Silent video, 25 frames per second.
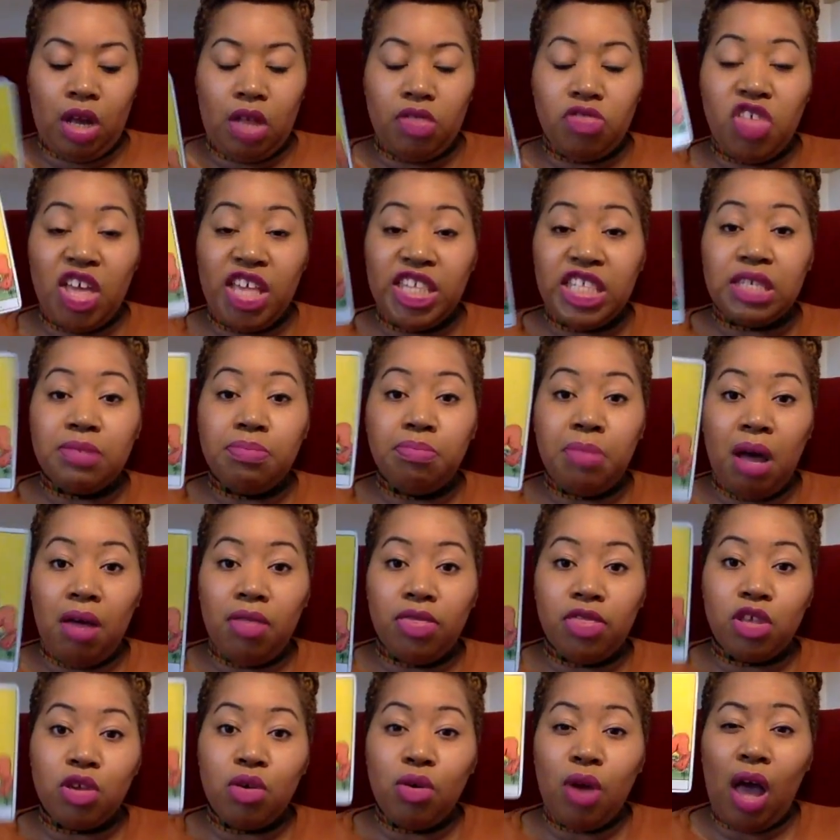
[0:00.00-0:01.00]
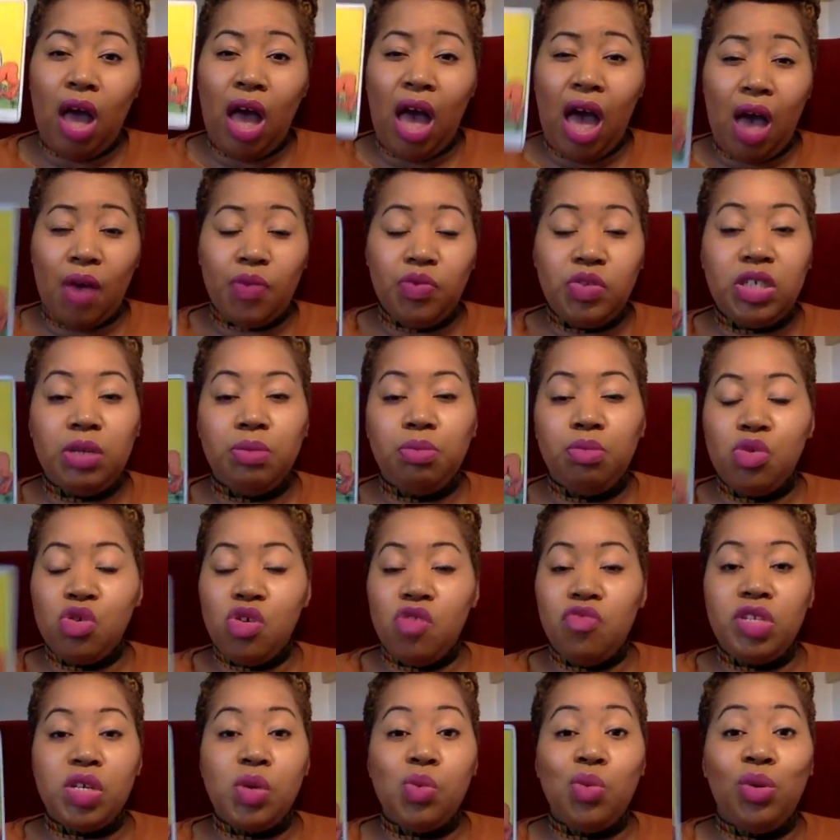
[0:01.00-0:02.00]
This month, you have to
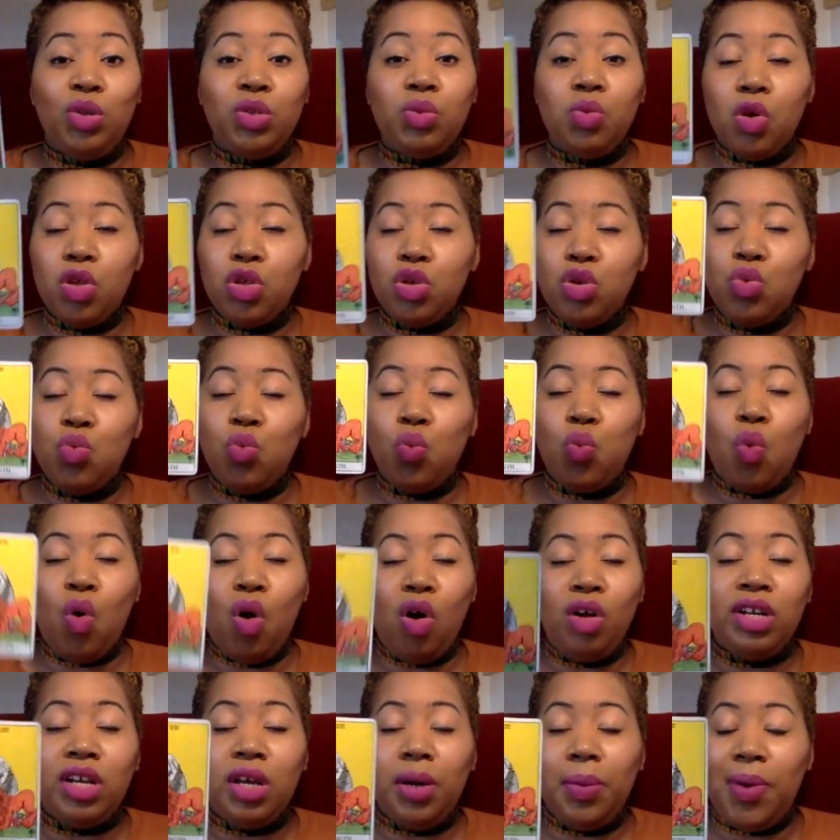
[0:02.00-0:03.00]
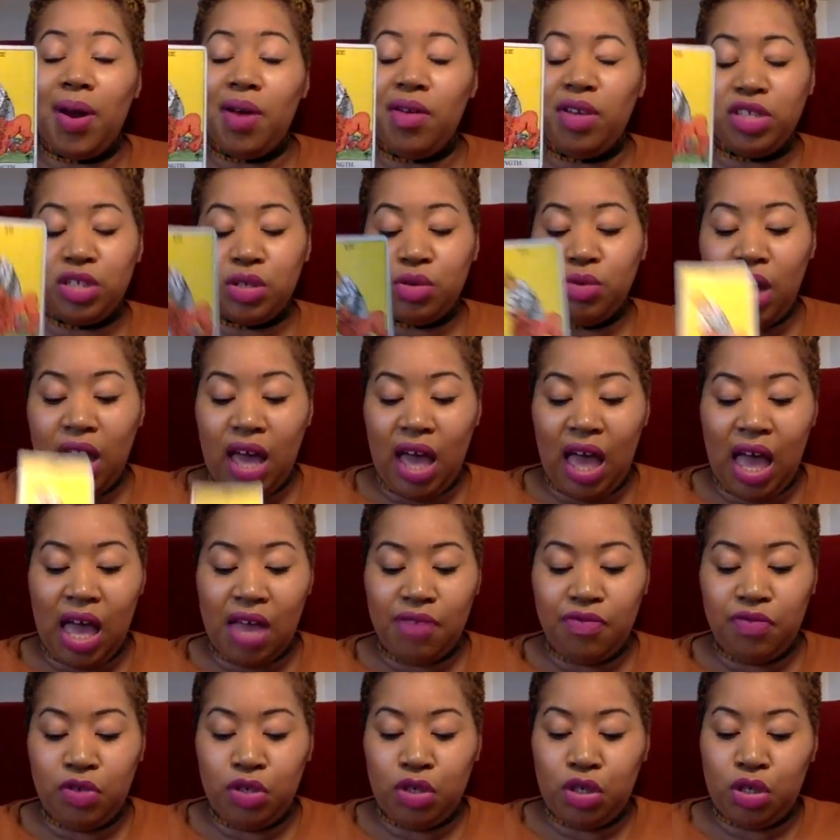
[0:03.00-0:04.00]
move towards what you want, Aquarius. You
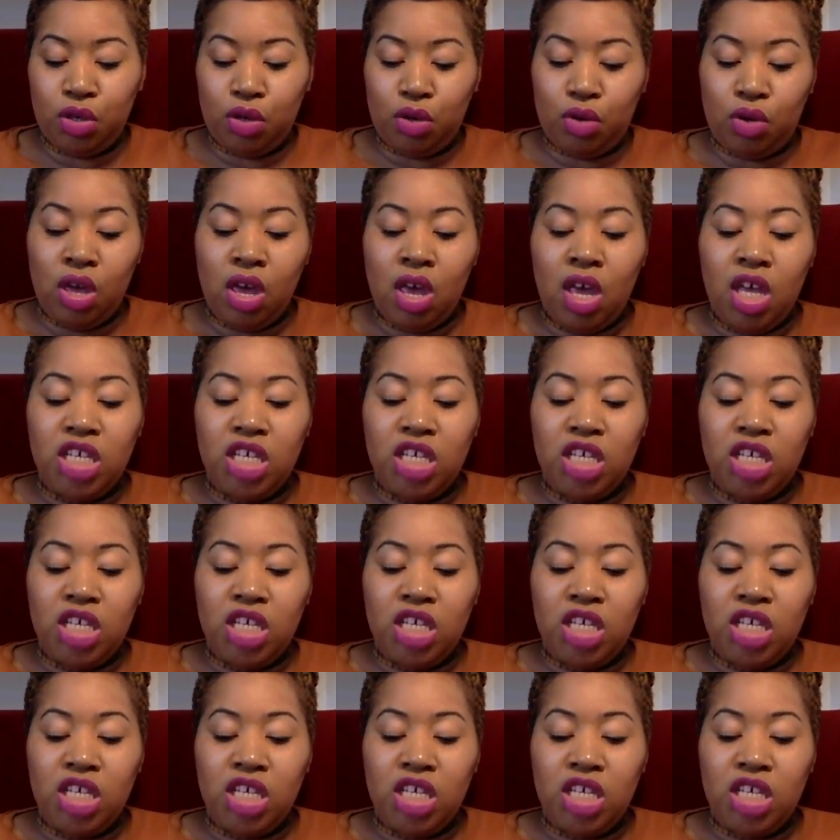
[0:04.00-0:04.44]
have to.